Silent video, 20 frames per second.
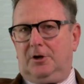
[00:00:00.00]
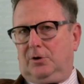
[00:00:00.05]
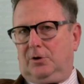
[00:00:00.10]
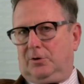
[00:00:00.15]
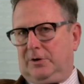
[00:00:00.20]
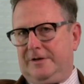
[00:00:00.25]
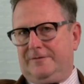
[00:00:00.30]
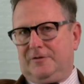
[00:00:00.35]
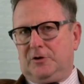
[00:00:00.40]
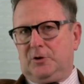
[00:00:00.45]

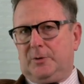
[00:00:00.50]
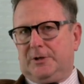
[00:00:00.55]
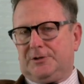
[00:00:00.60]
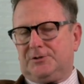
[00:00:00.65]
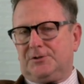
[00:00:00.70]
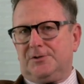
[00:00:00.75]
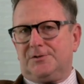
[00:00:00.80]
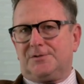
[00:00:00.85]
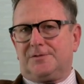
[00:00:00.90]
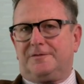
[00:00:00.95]
or even
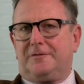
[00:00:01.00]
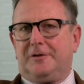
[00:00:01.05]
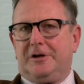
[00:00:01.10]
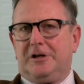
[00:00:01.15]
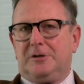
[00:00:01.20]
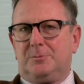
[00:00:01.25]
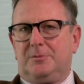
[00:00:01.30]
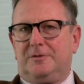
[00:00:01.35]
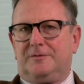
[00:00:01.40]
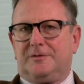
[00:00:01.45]
questions of
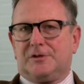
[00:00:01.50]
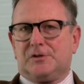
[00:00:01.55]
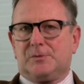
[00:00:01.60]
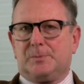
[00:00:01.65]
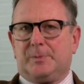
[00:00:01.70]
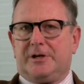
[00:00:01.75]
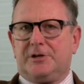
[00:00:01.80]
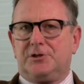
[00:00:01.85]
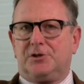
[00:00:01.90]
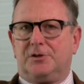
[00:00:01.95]
freedom of
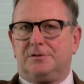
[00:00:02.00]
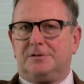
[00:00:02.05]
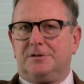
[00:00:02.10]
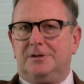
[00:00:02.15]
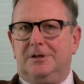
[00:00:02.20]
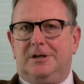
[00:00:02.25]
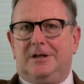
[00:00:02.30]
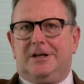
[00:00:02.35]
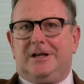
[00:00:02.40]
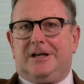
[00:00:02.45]
expression